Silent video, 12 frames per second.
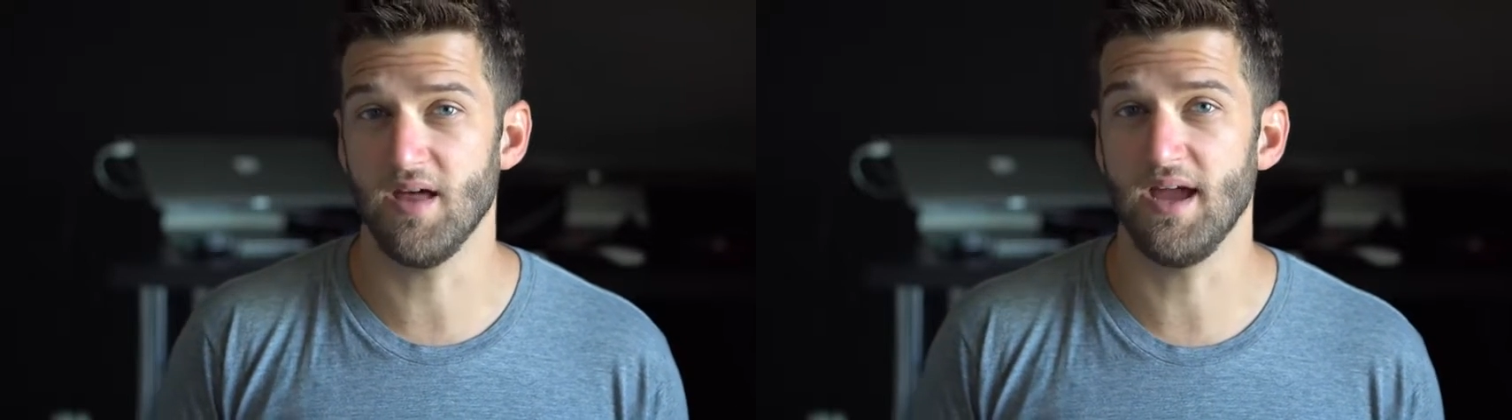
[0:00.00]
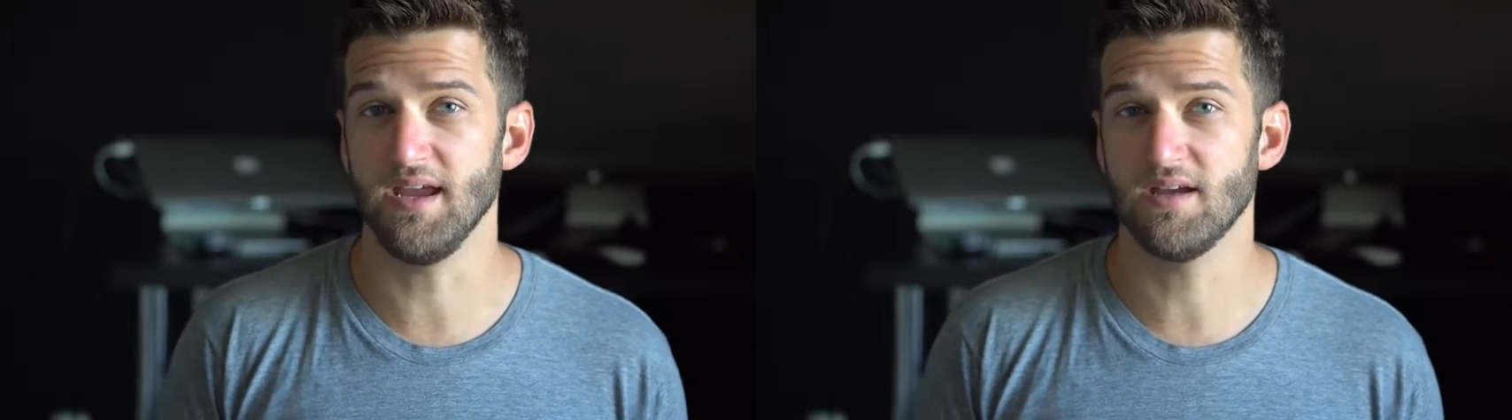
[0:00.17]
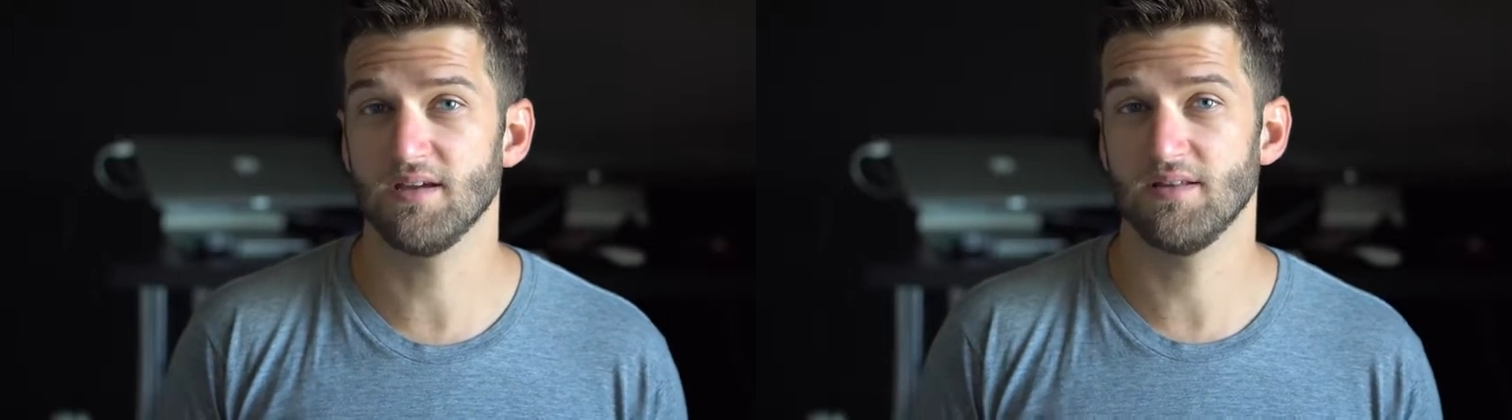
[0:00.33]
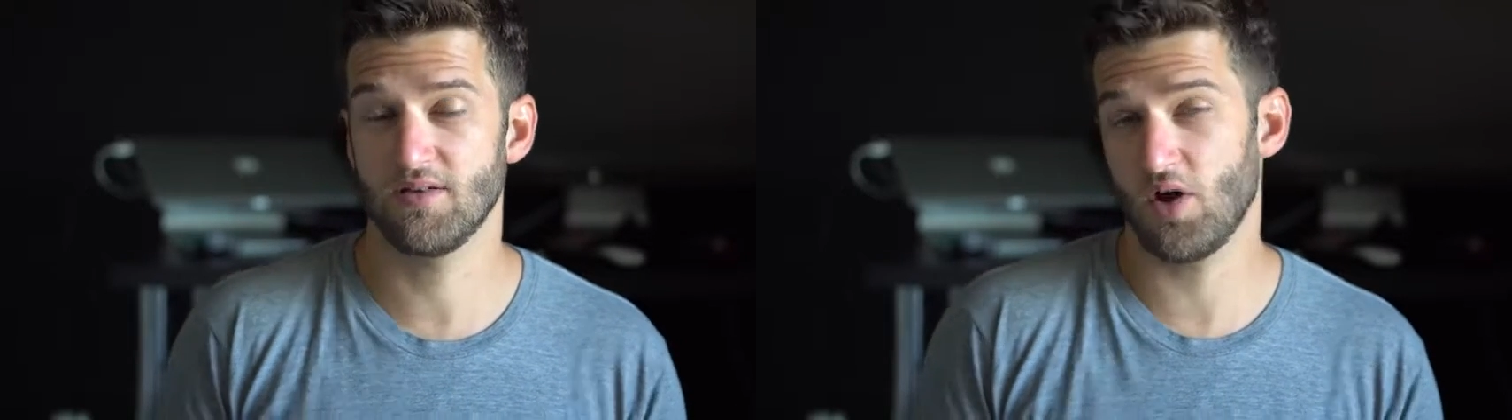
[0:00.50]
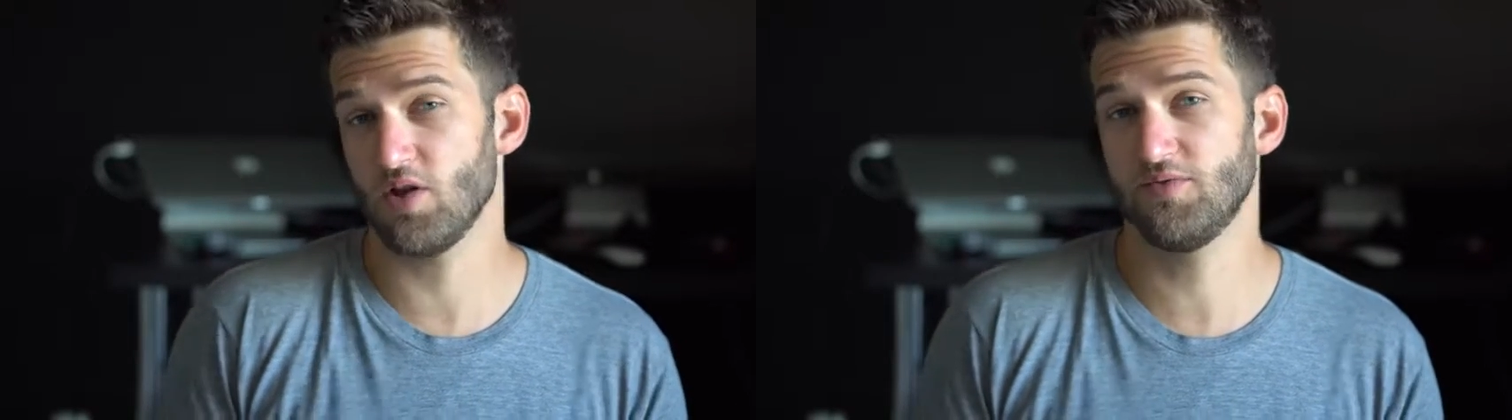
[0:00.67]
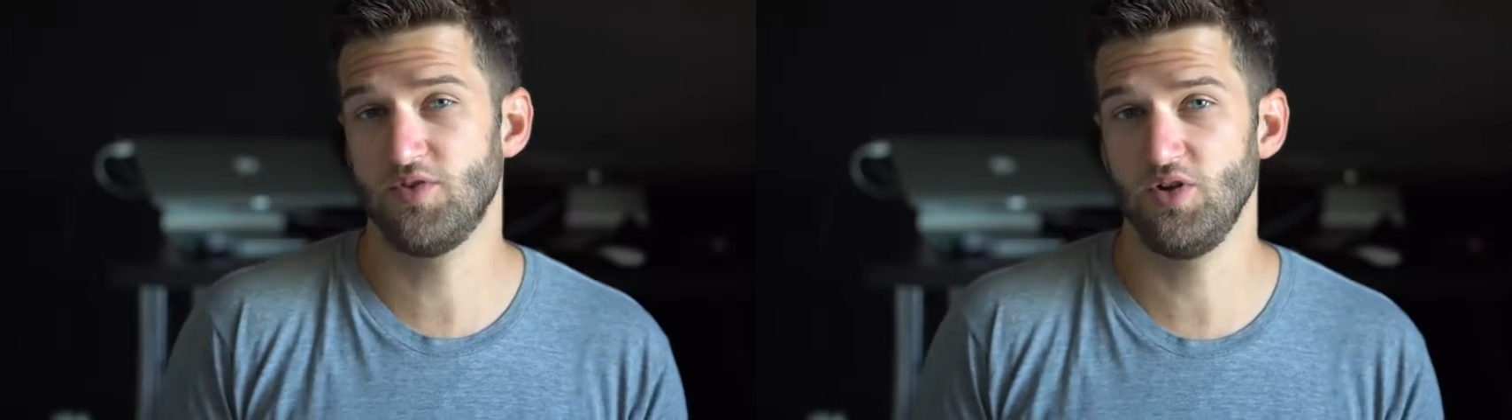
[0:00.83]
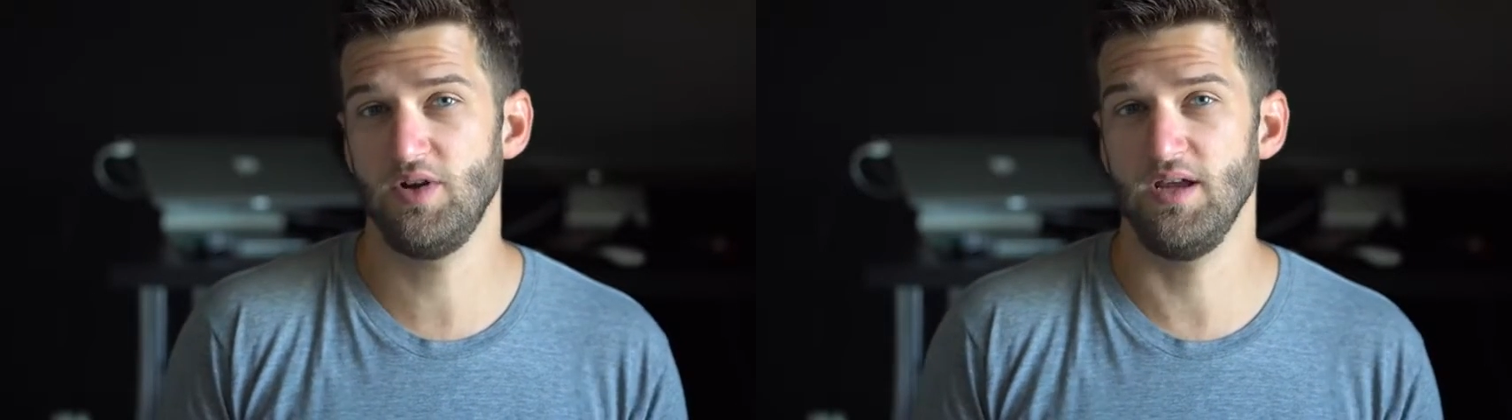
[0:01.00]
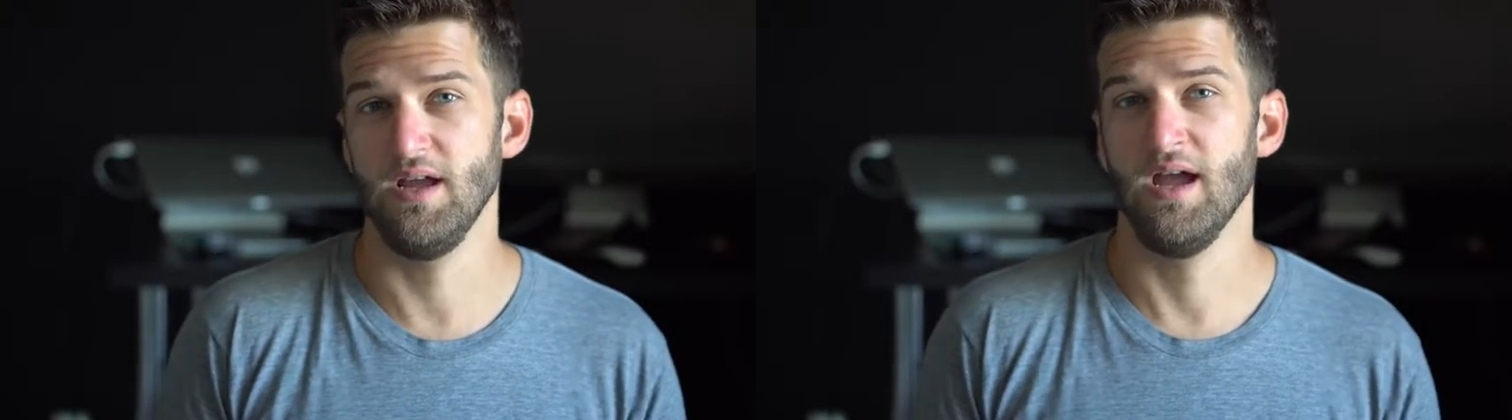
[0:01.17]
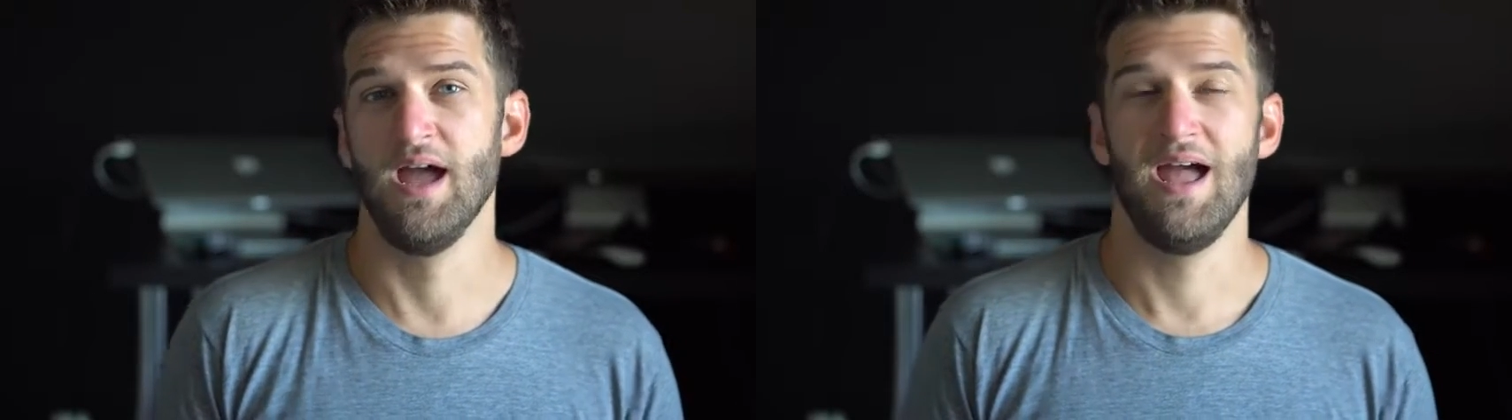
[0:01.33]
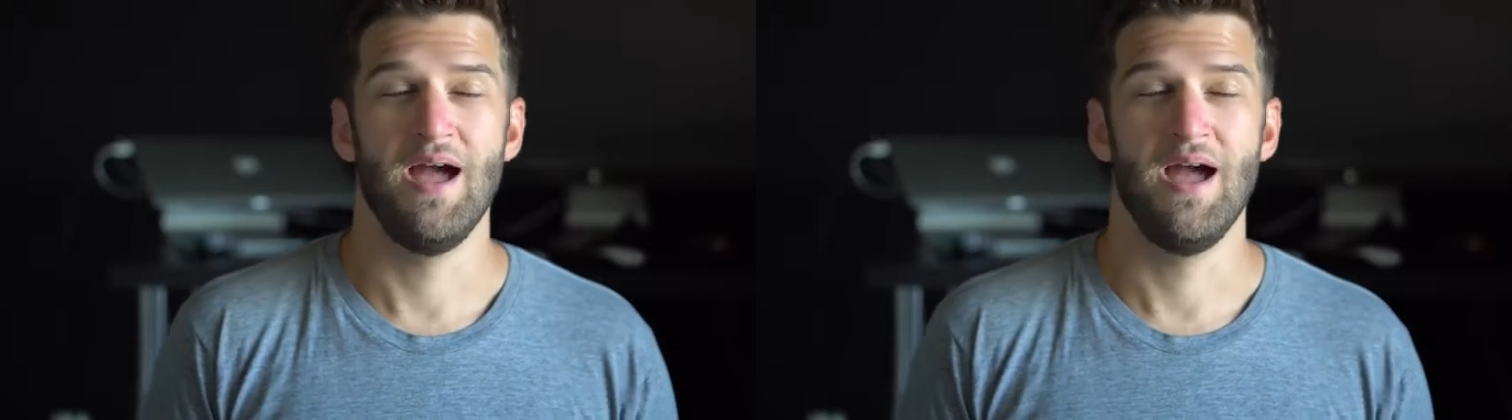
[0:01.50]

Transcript: like Call of Duty,